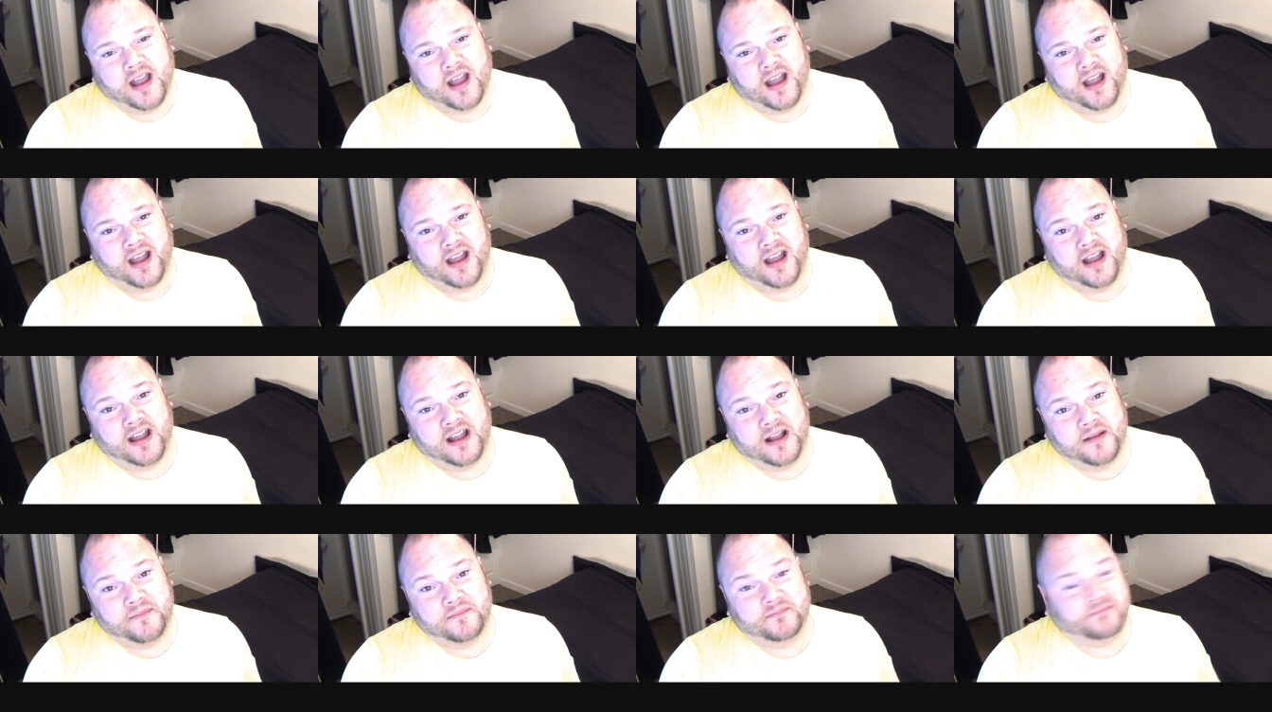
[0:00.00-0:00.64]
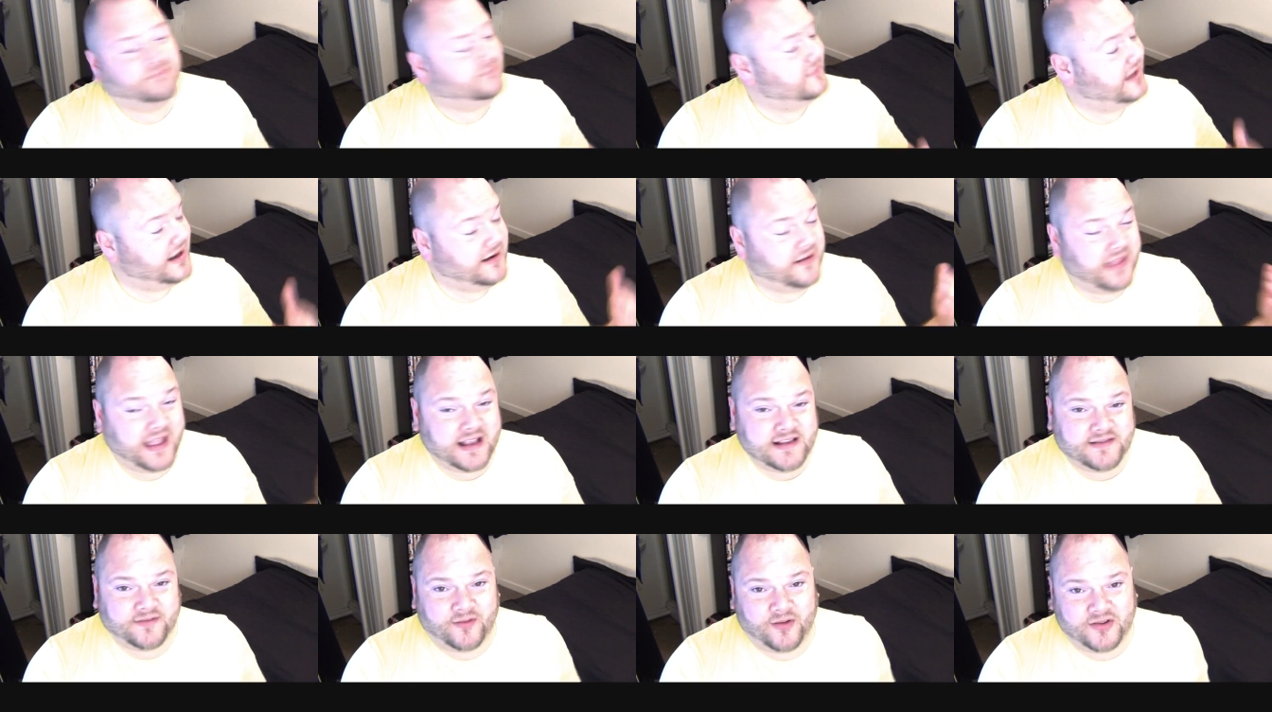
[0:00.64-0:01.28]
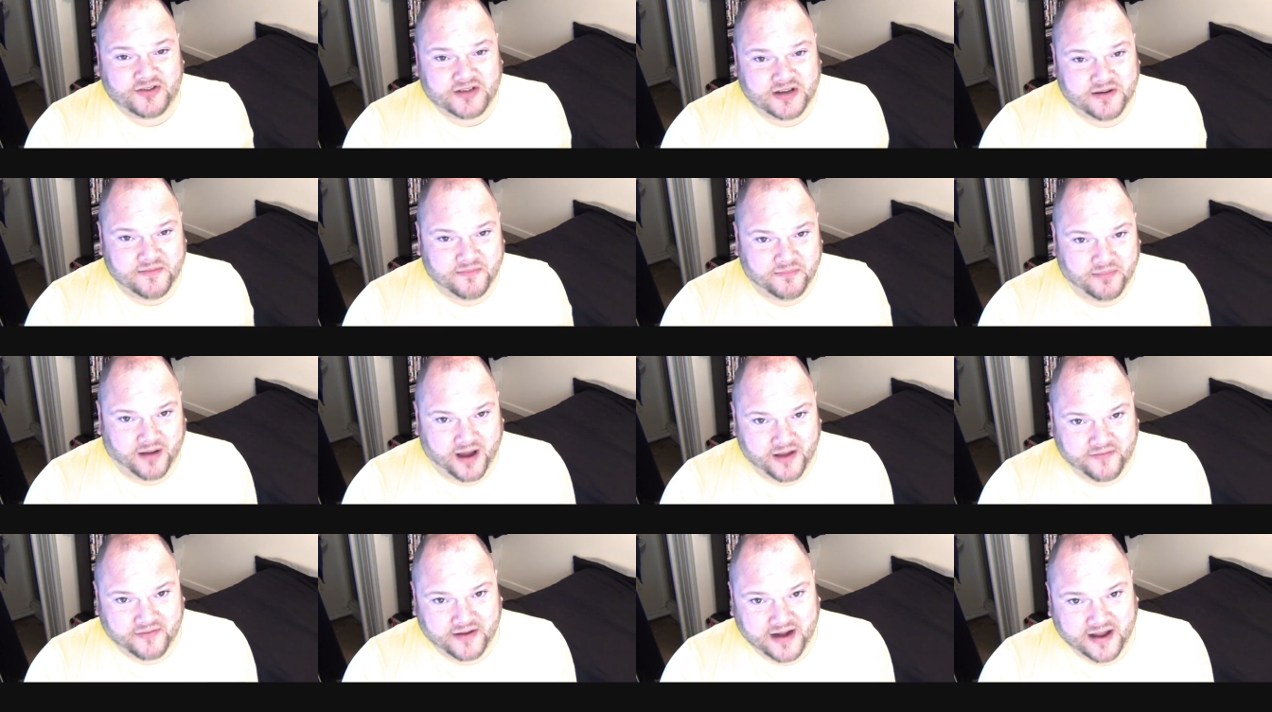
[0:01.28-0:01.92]
Um, and thanks for watching.
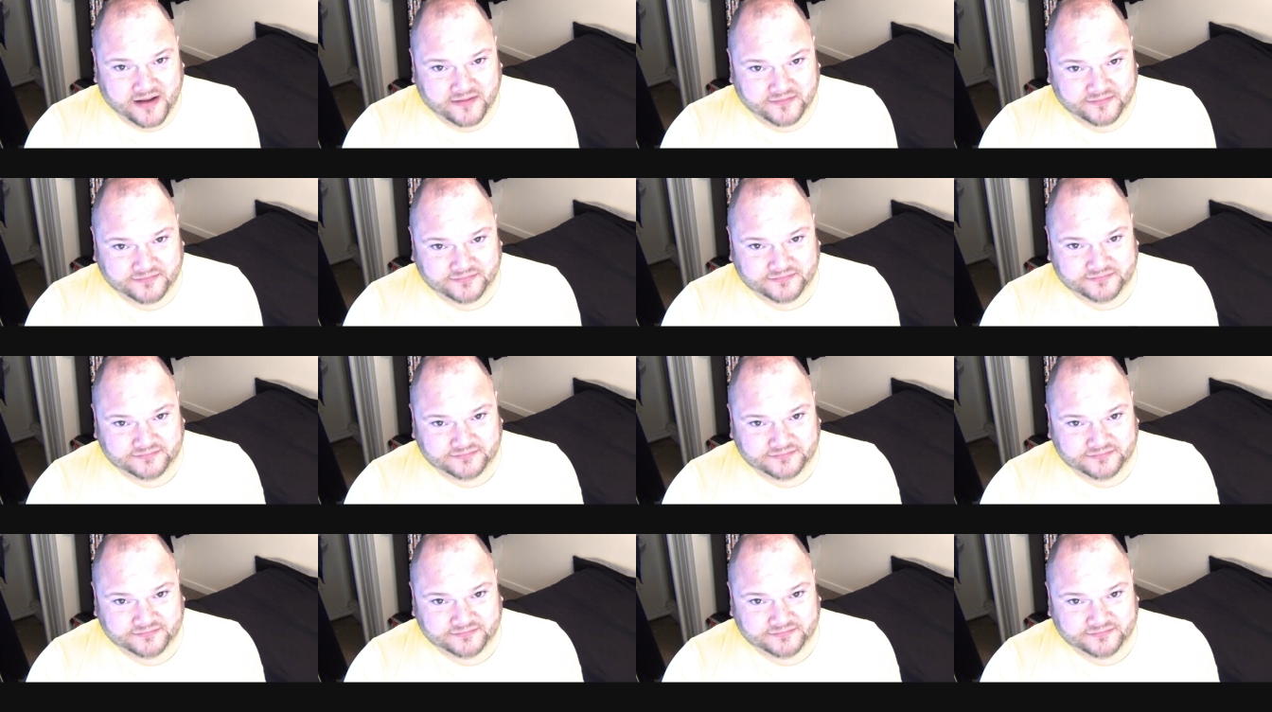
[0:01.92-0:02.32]
Bye for now.